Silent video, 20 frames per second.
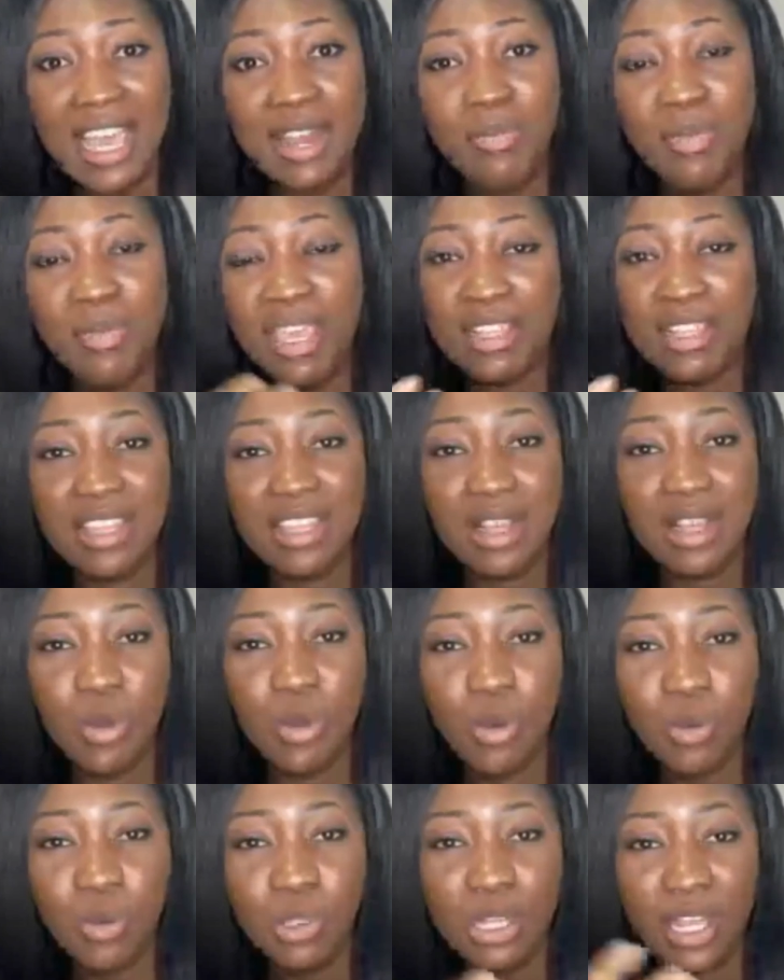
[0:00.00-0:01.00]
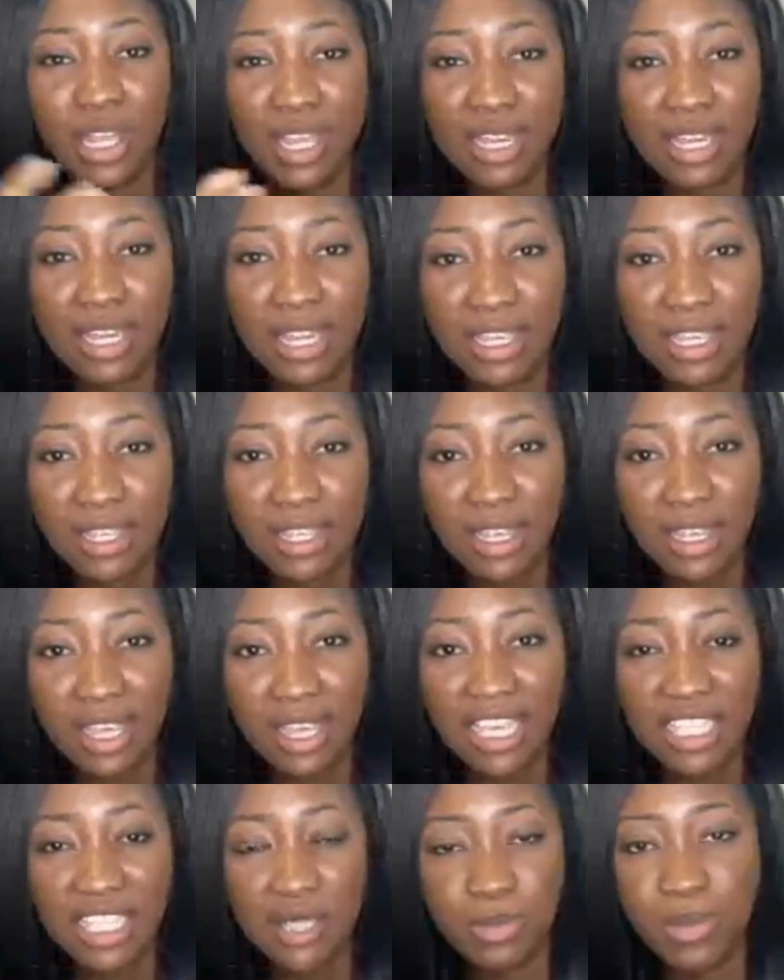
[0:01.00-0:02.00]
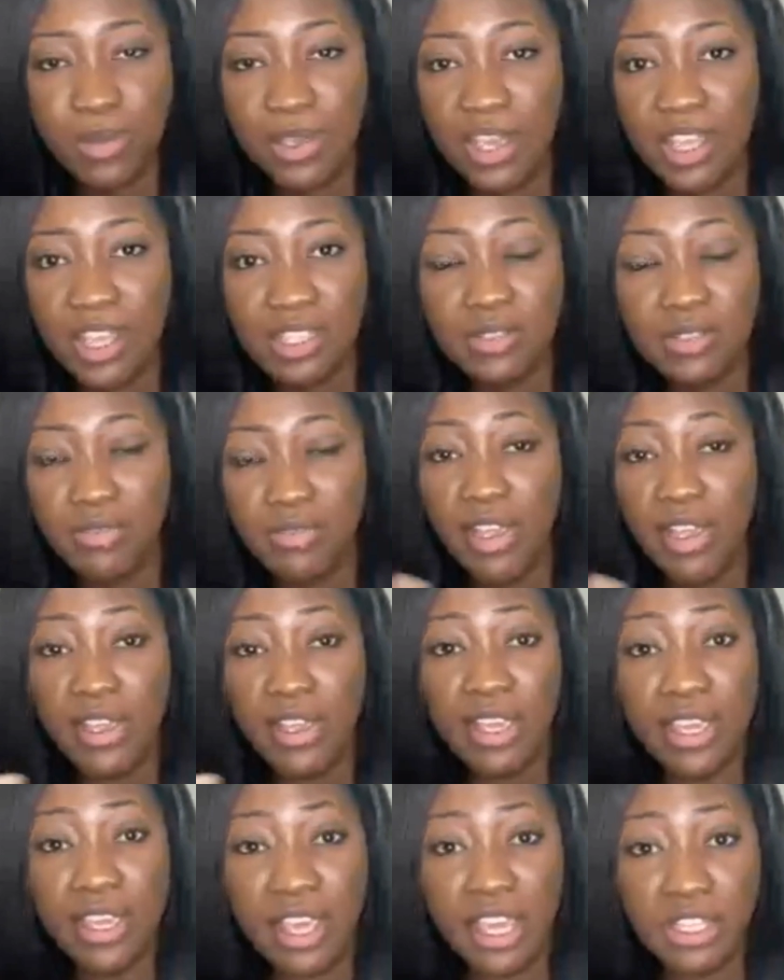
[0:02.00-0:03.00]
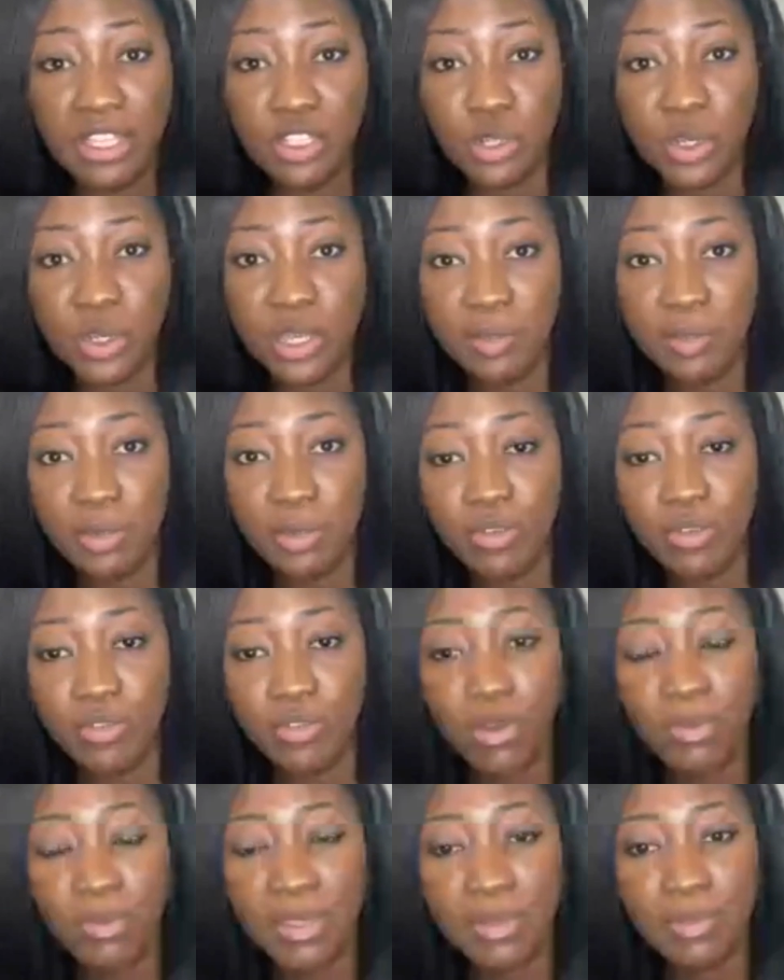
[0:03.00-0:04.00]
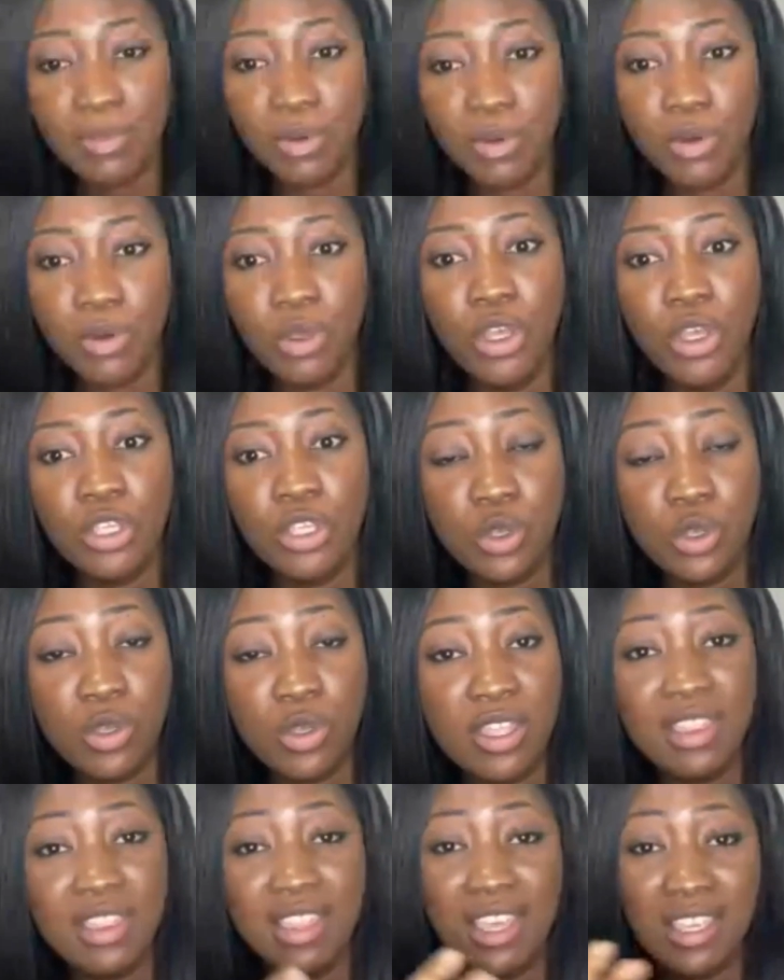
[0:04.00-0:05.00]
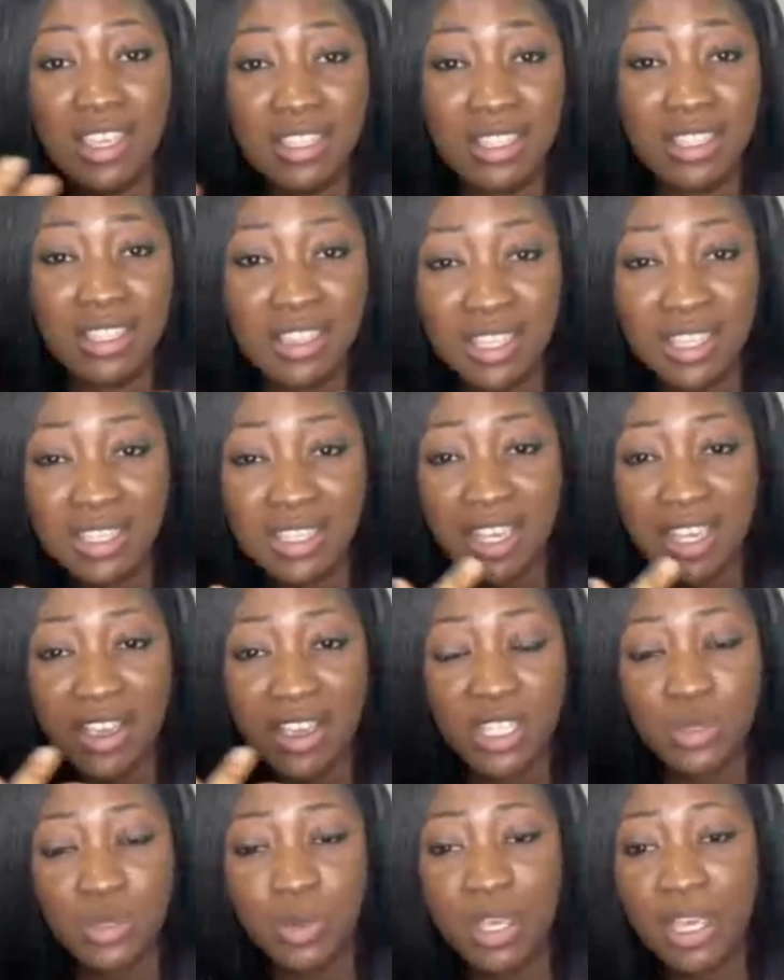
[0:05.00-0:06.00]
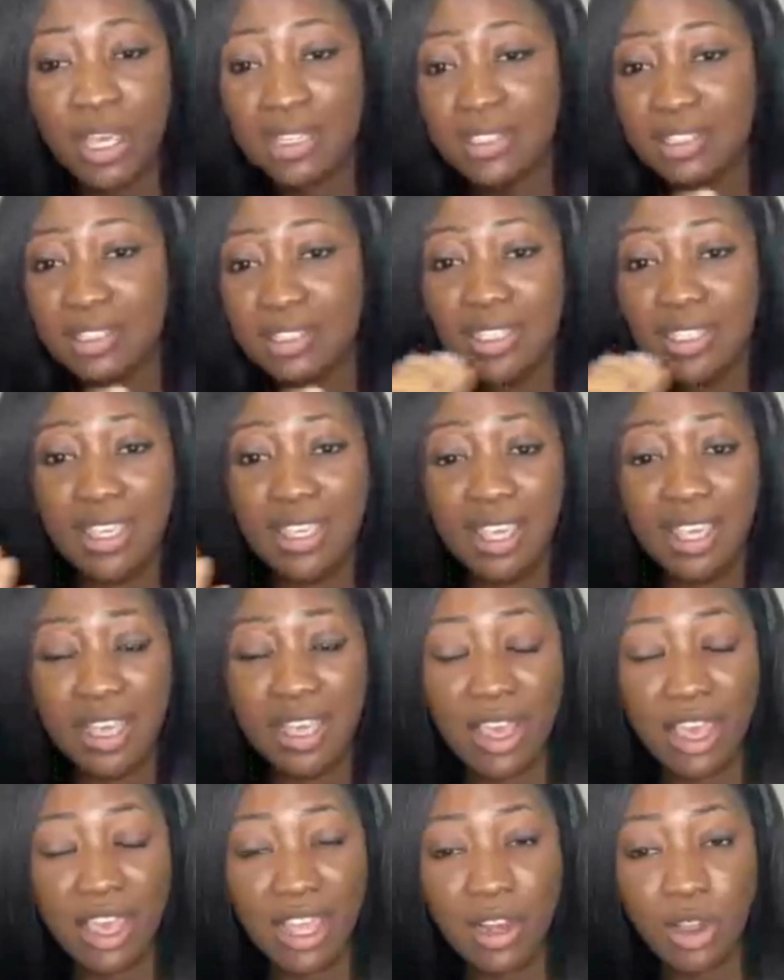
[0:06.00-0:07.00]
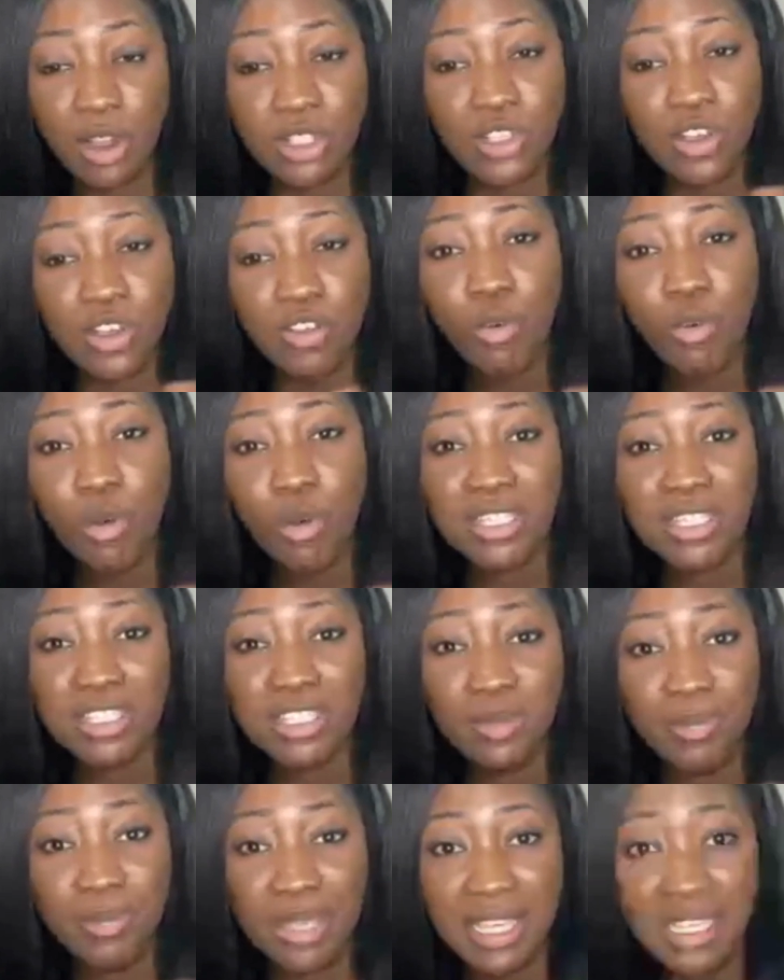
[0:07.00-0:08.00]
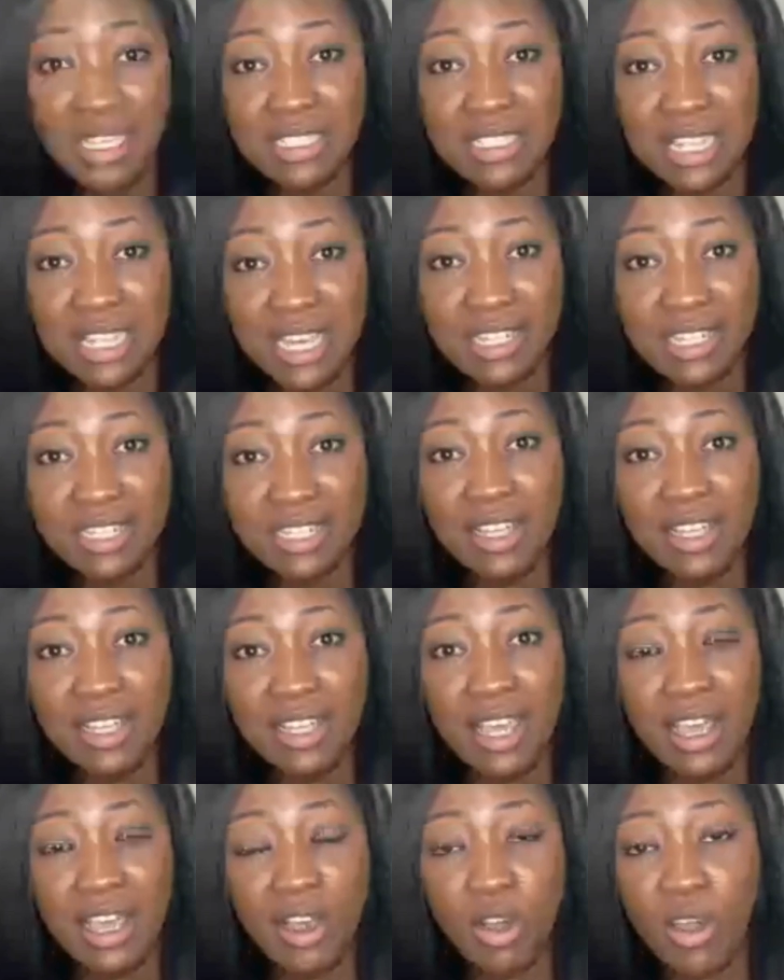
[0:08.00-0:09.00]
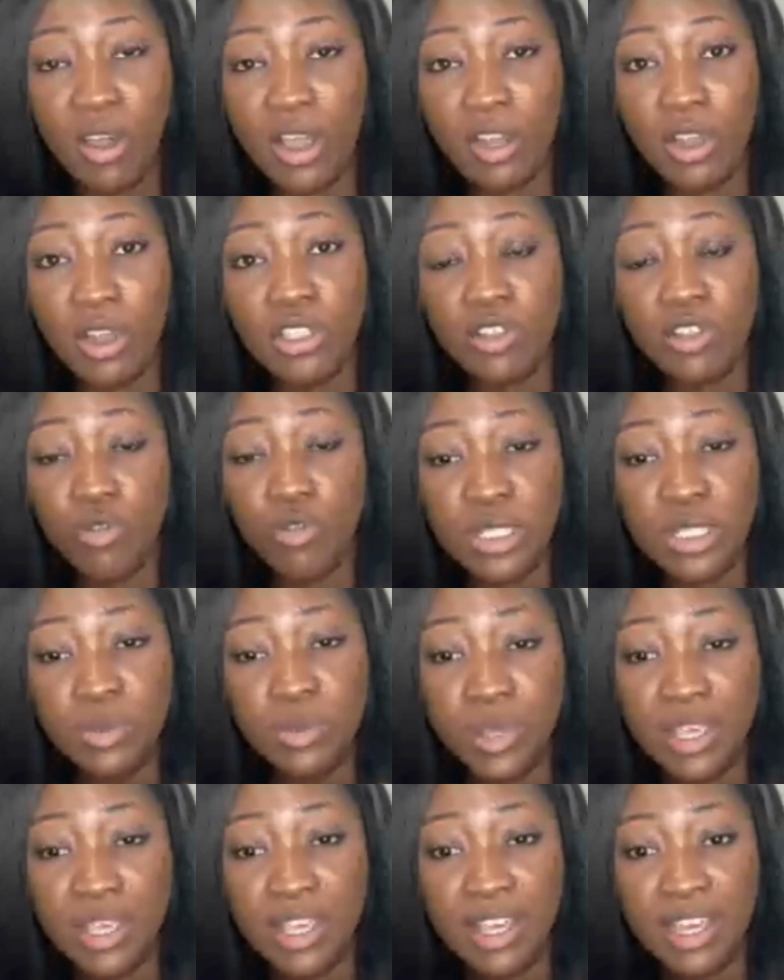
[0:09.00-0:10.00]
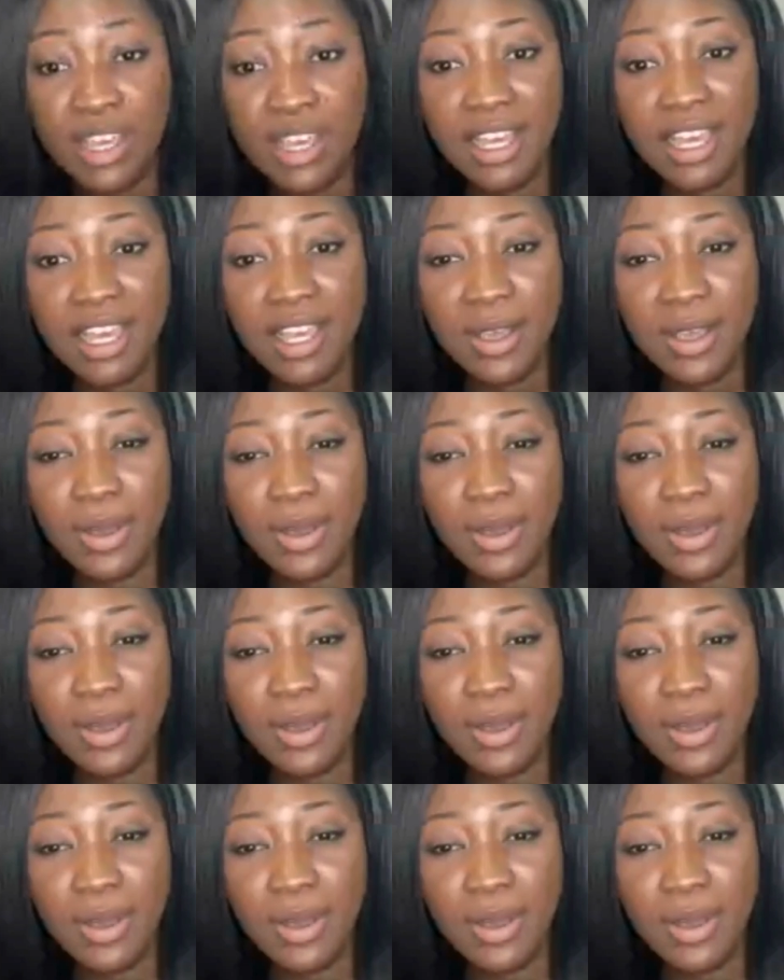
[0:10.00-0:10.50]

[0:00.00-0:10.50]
and make the whole learning experience very enjoyable for people. So in these areas, we can see a lot of what is being done, or a lot of what we are,